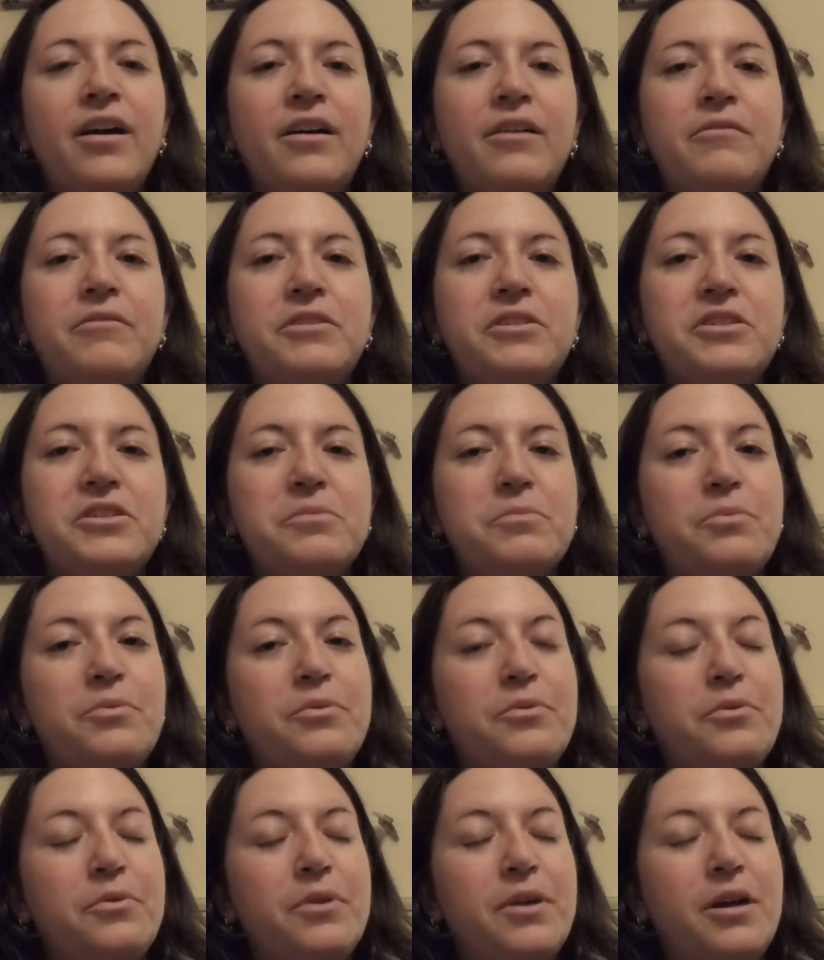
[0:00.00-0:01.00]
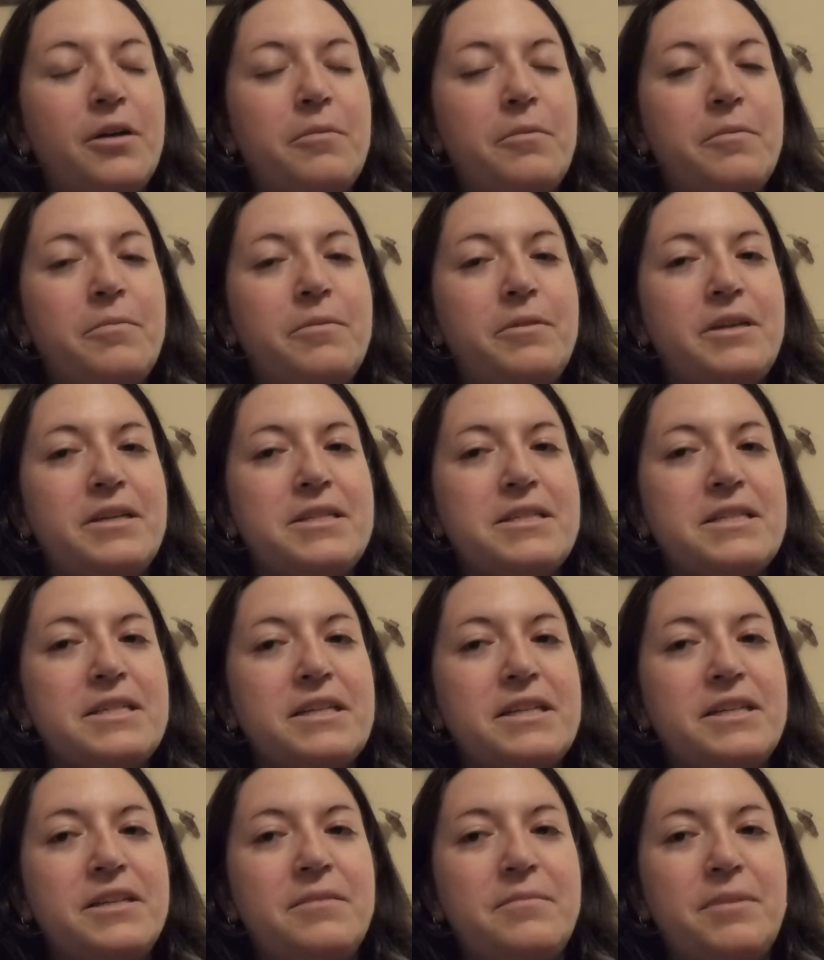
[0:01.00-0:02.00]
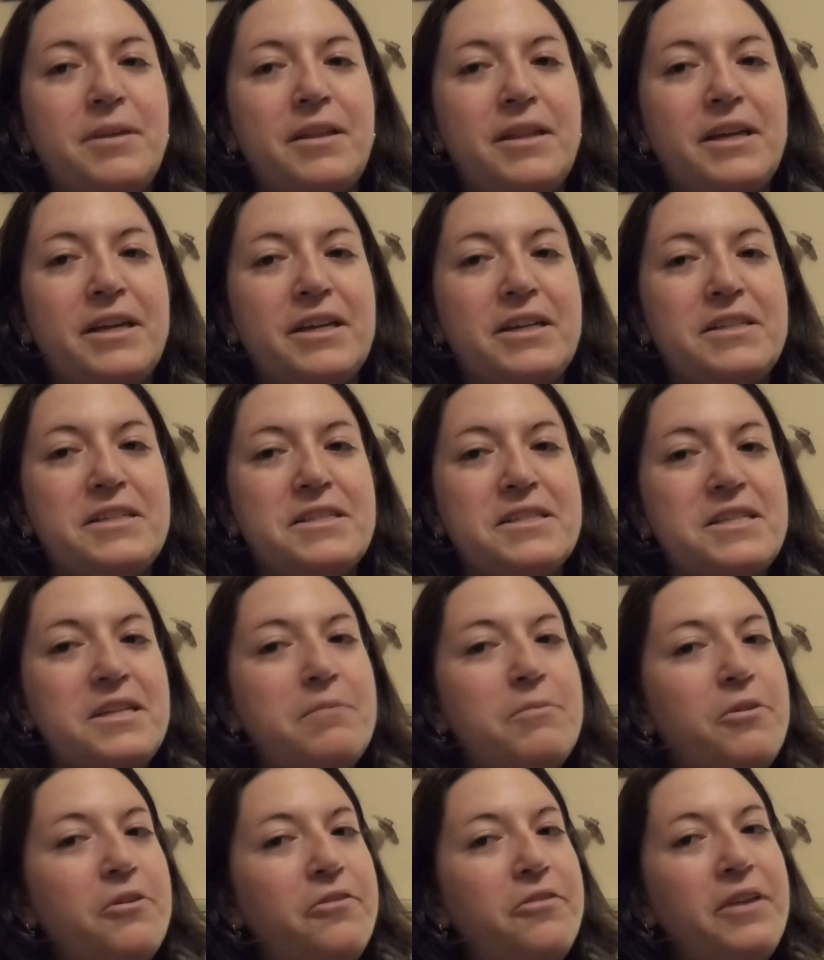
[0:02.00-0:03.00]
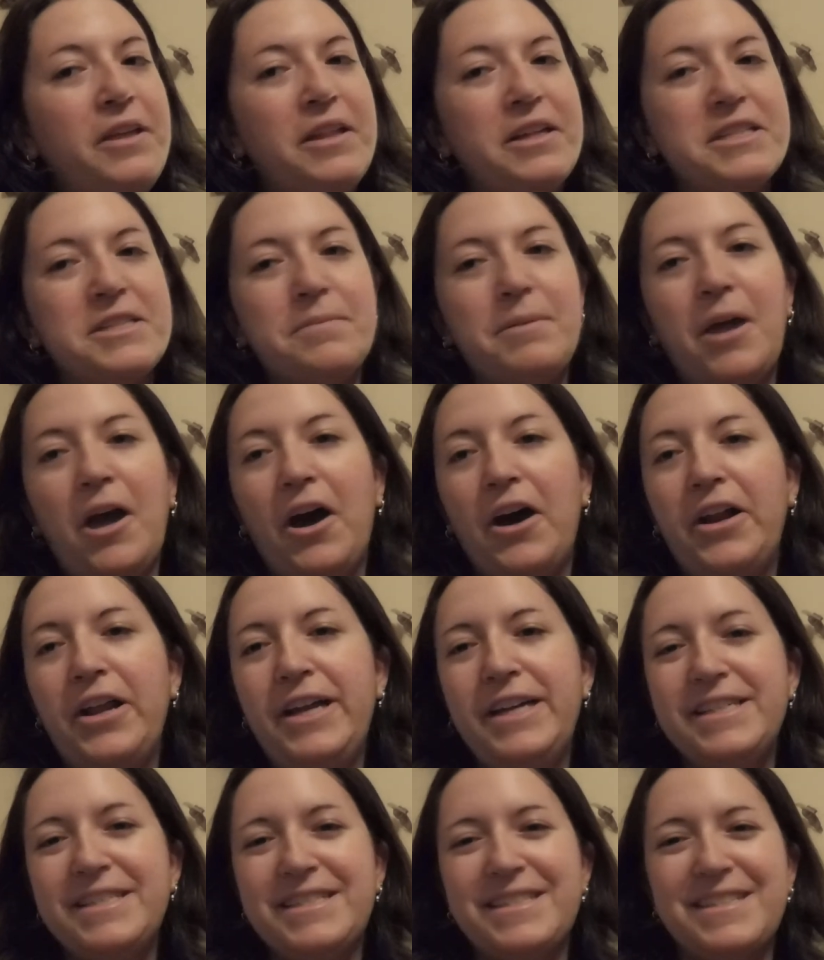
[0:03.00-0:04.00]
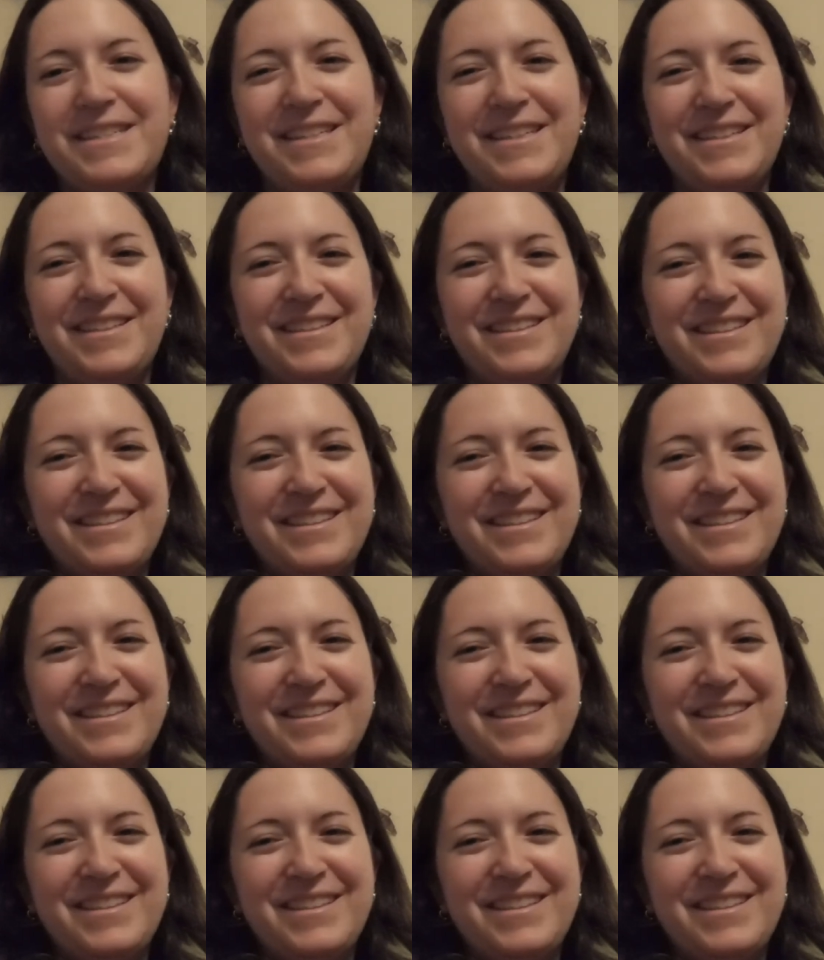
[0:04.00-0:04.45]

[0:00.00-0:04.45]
Which probably isn't going to be like a Disney movie, let's be honest.